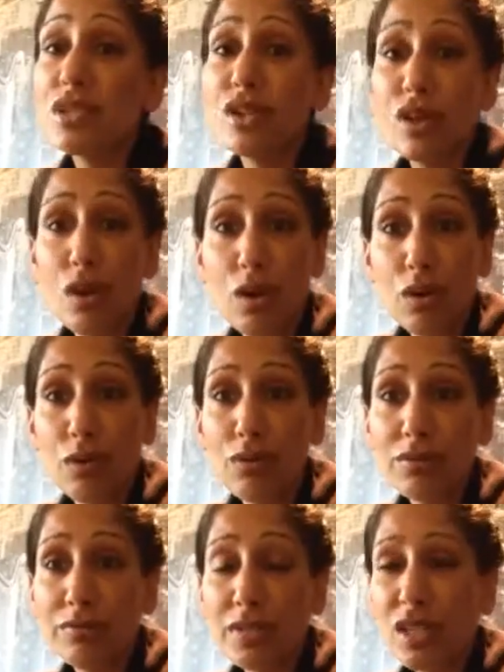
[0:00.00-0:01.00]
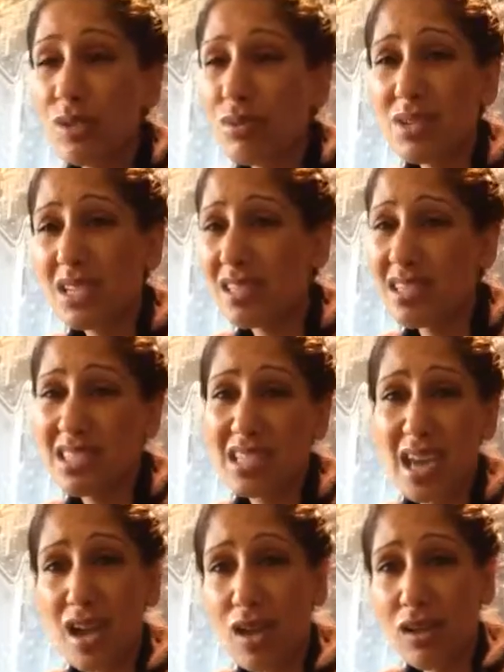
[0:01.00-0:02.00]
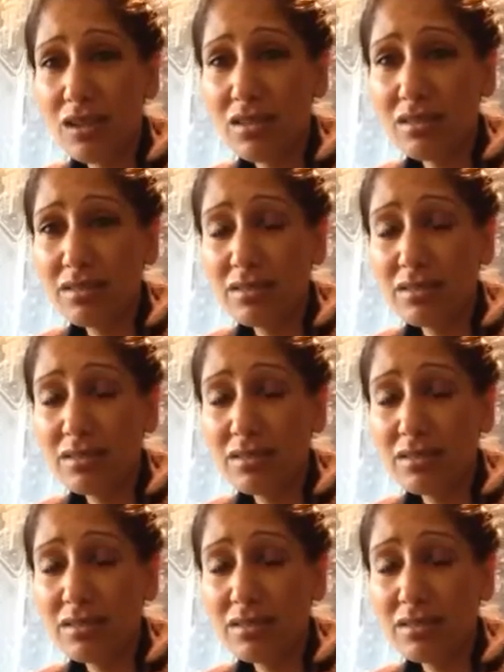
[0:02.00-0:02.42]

to go. You don't need stale.